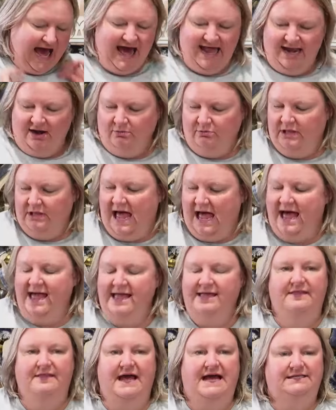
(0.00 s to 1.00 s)
don't like,
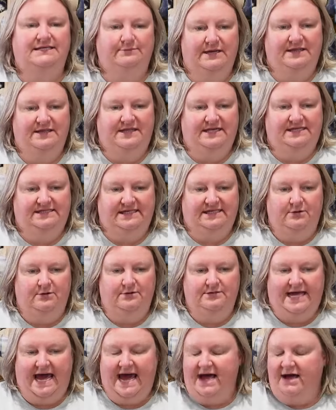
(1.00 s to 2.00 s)
that's what this little
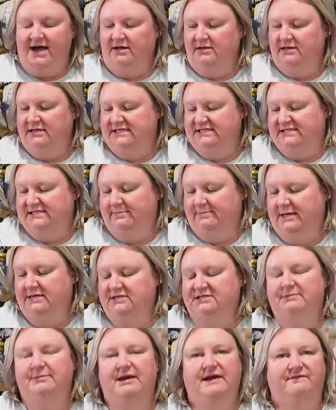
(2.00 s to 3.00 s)
dowel is supposed
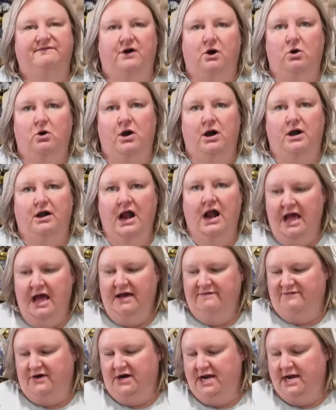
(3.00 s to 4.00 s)
to be for,
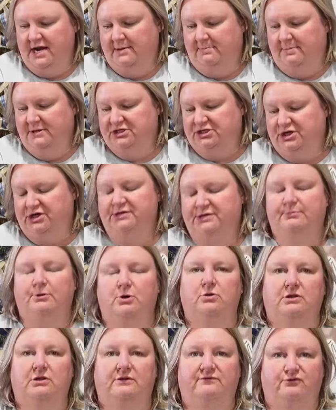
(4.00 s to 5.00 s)
for you to put your
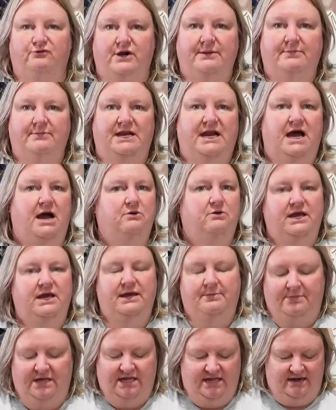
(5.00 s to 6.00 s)
spool of ribbon on it,
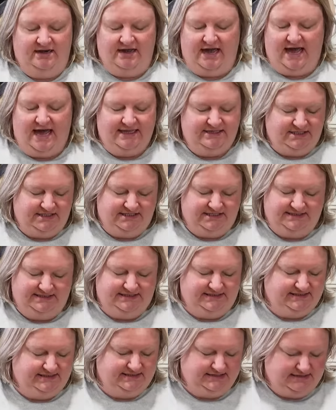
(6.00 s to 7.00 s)
but I
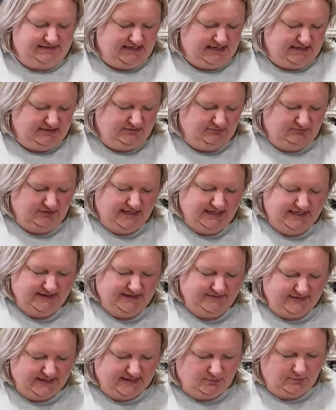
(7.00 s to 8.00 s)
just, I don't like it
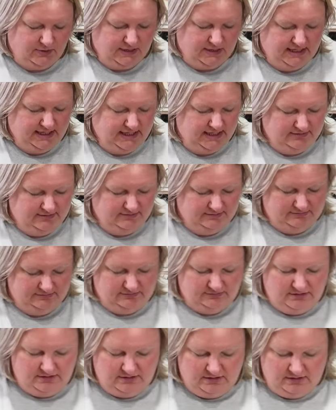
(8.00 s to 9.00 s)
that way.
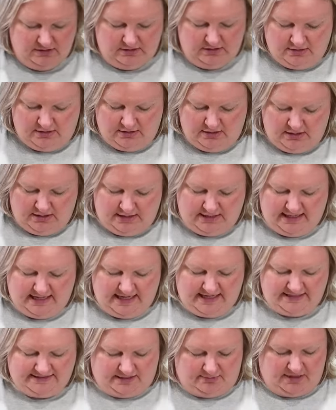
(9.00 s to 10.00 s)
It
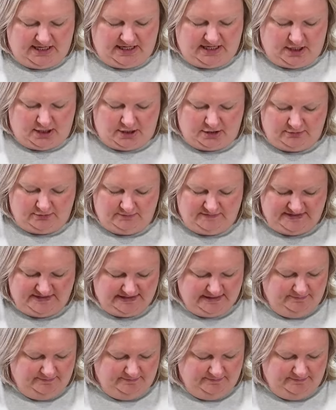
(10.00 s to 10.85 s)
gets on my nerves.